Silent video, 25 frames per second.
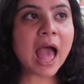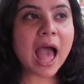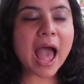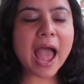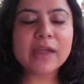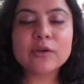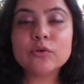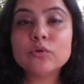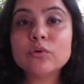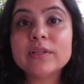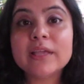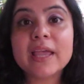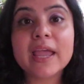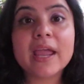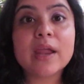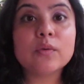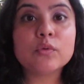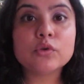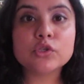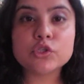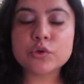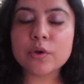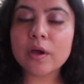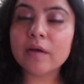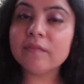I don't care
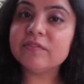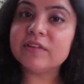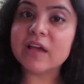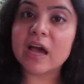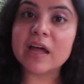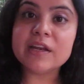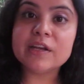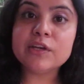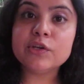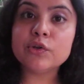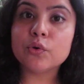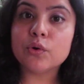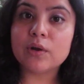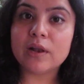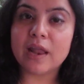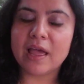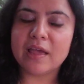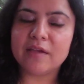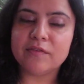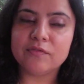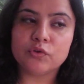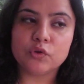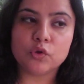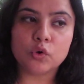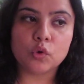what you have done in your
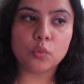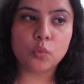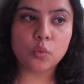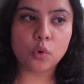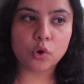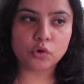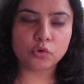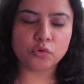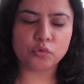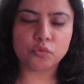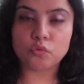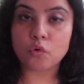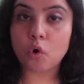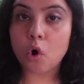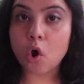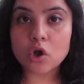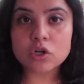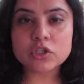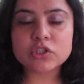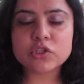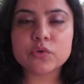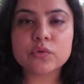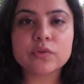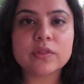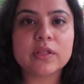life, what
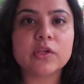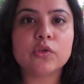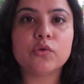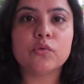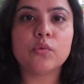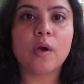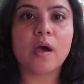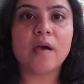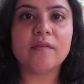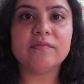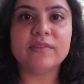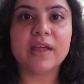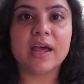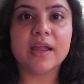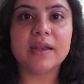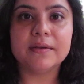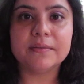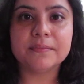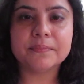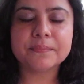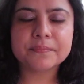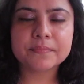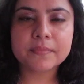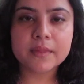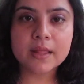wrongs you think you have done,
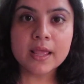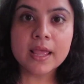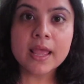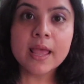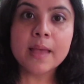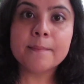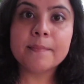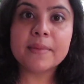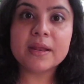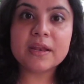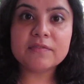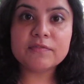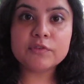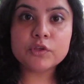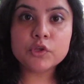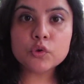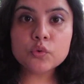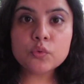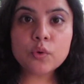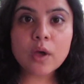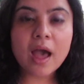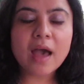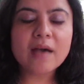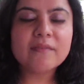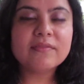but if
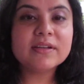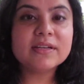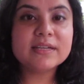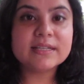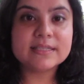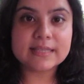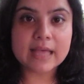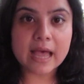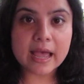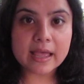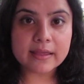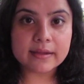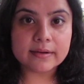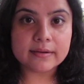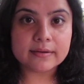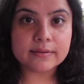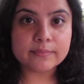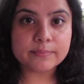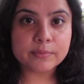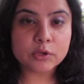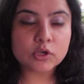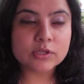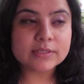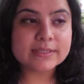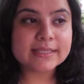you have a desire,
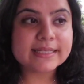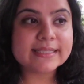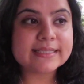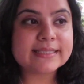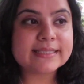because